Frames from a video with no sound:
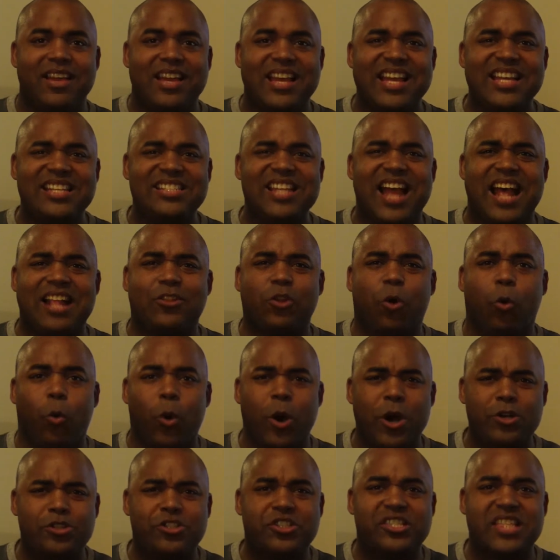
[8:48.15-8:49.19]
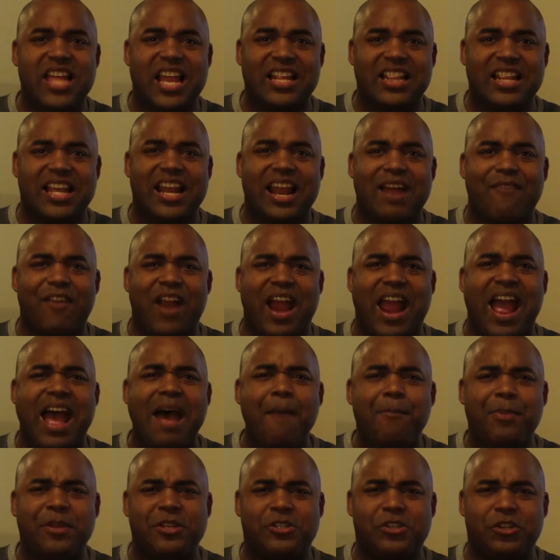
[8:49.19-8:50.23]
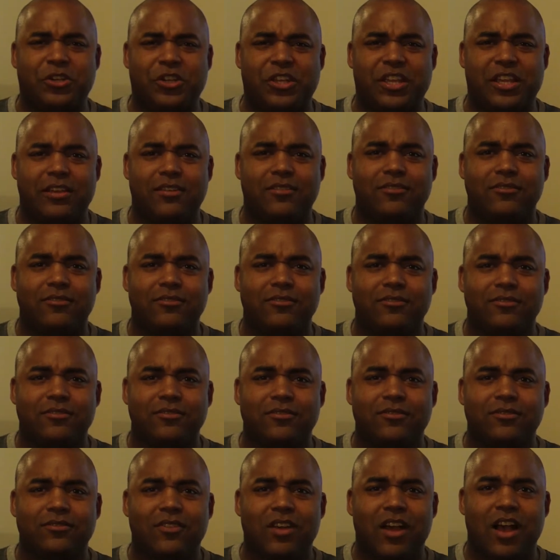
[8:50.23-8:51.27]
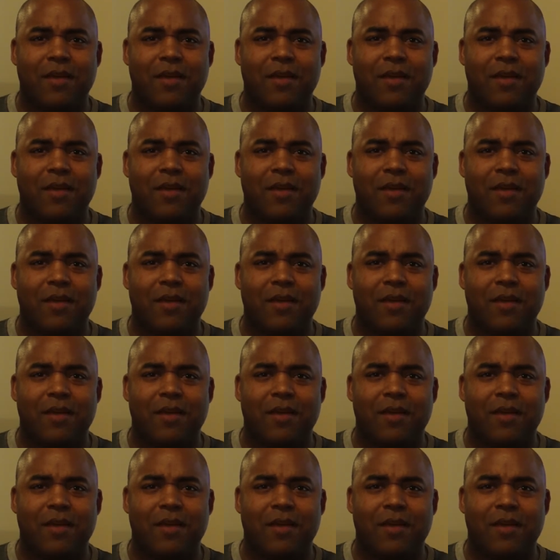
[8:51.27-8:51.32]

He's not the worst thing that ever happened to you.